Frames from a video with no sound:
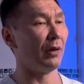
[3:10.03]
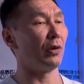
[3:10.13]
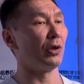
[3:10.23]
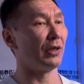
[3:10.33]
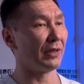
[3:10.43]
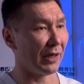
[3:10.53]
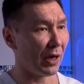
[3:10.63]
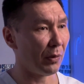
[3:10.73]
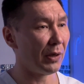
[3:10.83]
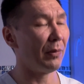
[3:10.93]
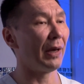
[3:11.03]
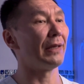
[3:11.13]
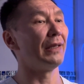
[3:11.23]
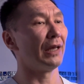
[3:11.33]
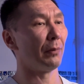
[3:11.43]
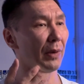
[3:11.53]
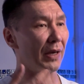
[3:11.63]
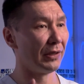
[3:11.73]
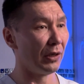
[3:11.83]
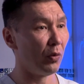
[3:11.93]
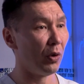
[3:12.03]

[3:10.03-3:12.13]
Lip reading: just as calmly place the implants in